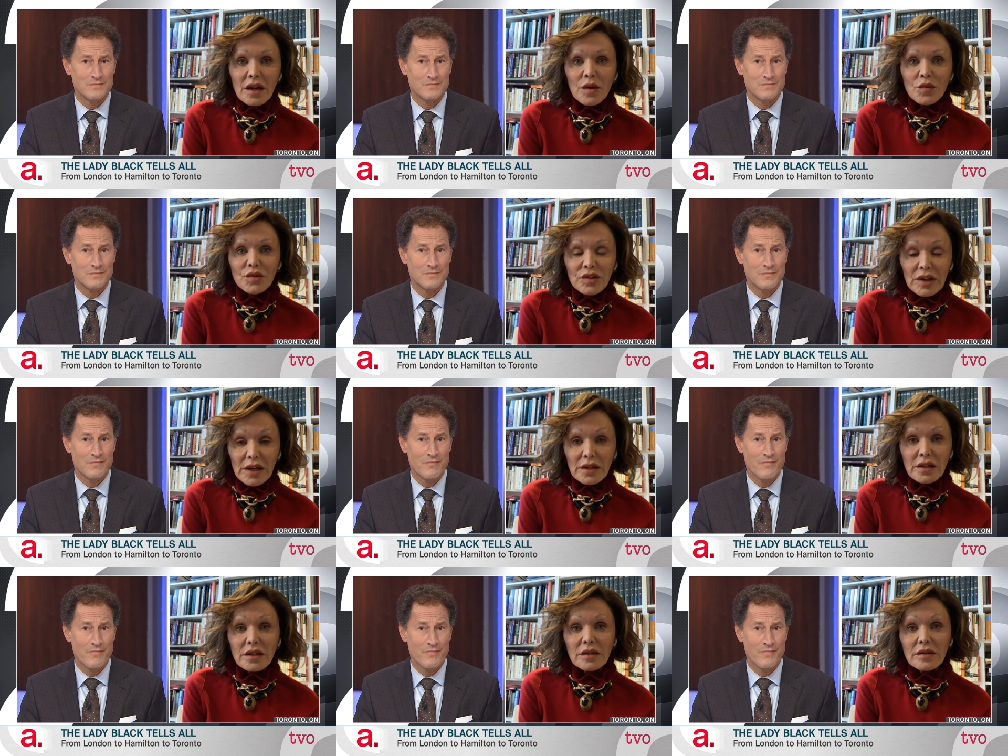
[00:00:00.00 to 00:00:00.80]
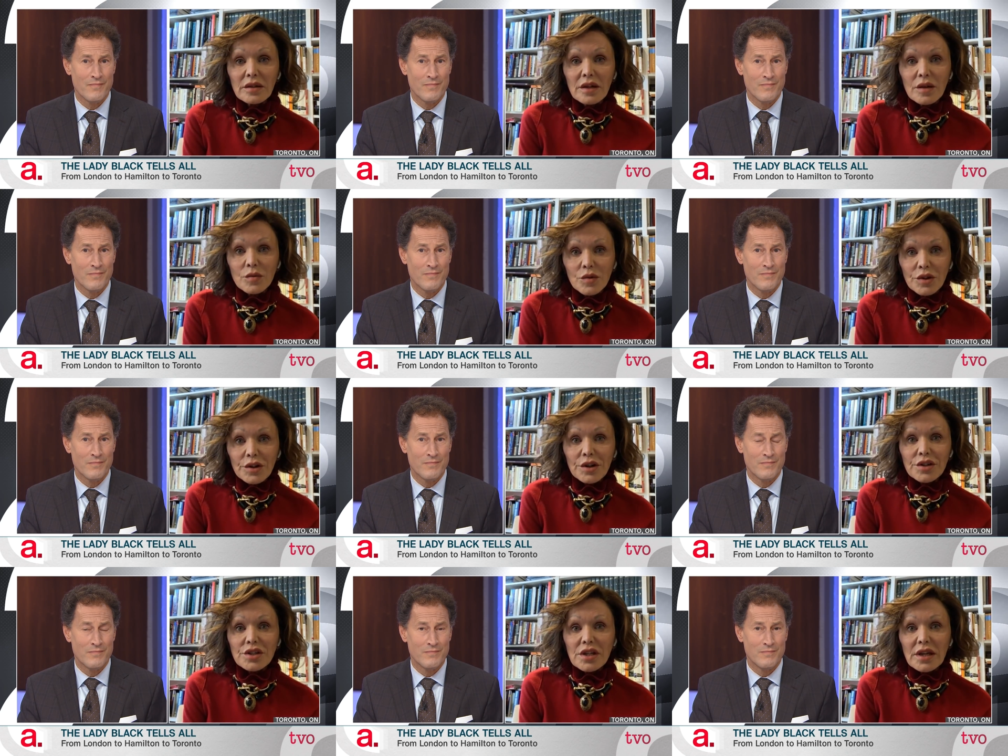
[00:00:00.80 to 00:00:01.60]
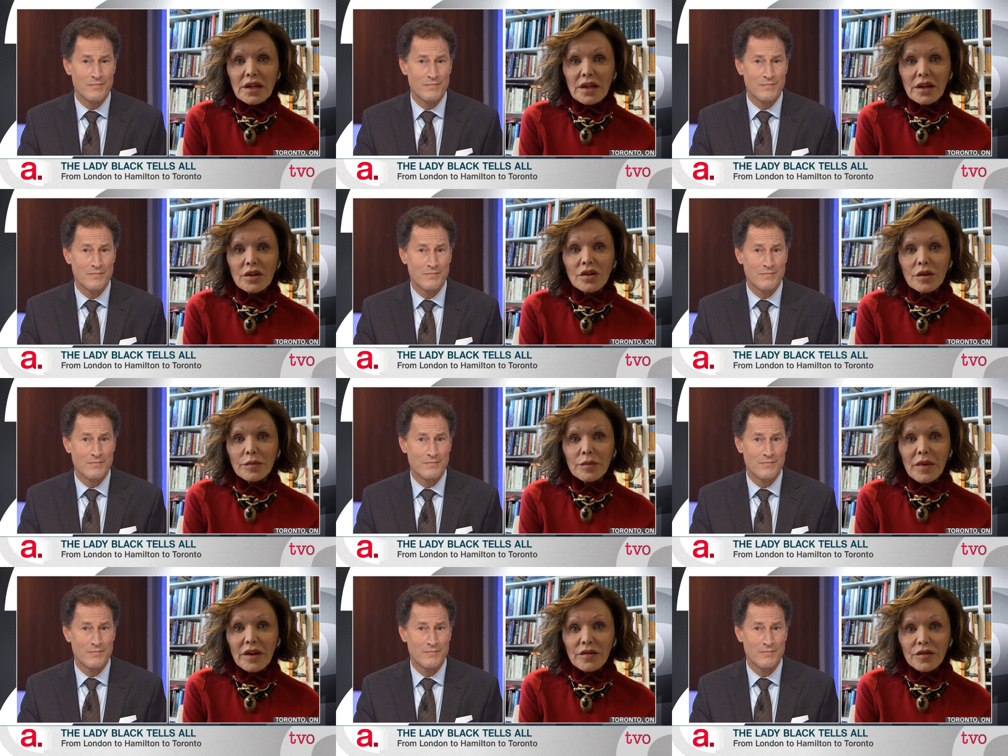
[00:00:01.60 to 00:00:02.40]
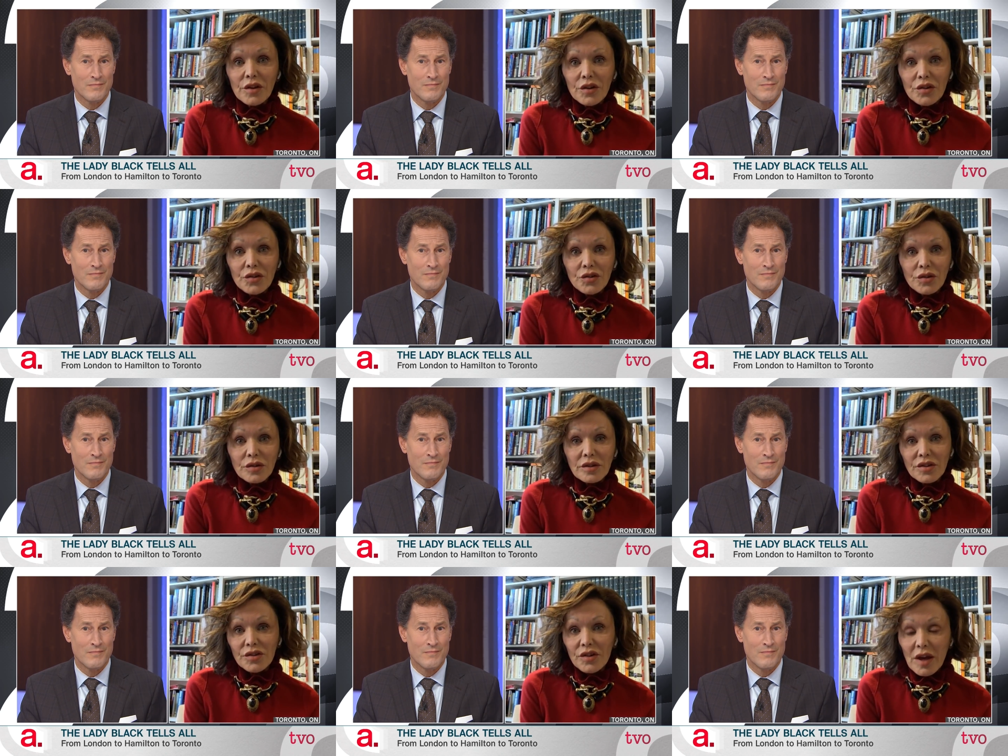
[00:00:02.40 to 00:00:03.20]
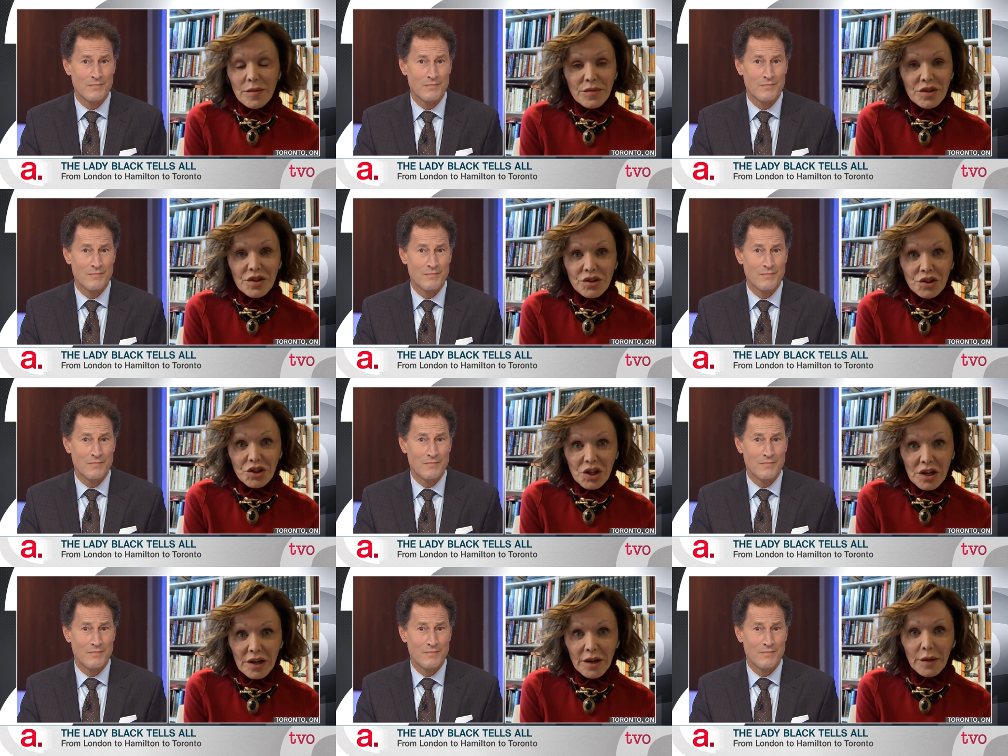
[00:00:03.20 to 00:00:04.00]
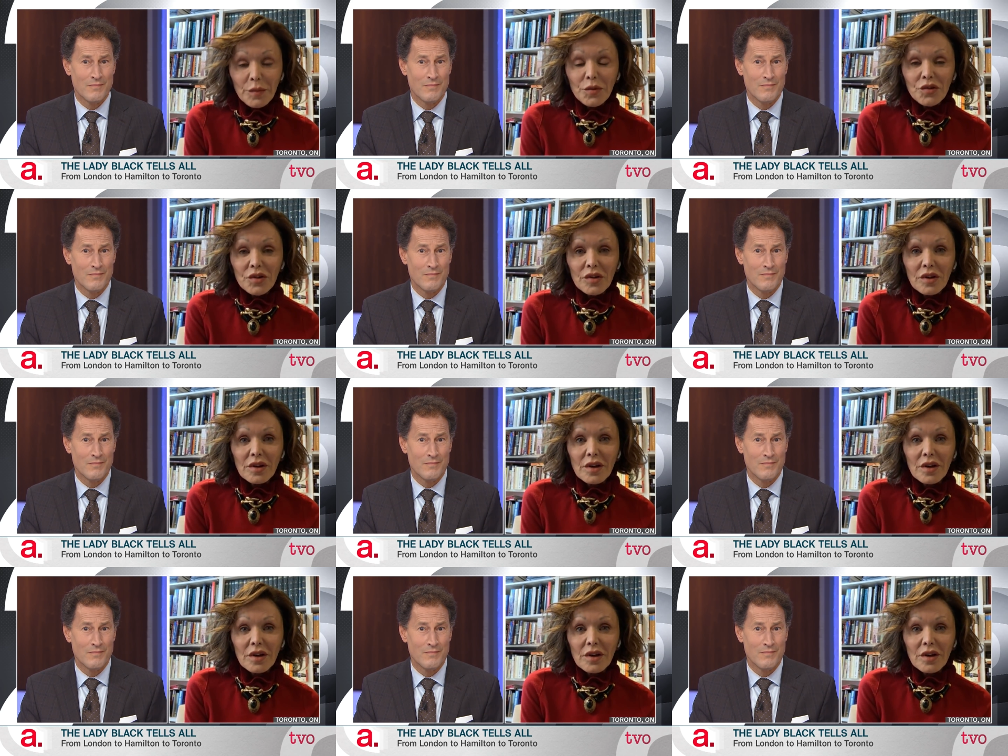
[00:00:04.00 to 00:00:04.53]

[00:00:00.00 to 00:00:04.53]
Speaker 1: I was lucky. I worked, and I got my first assignment at the Times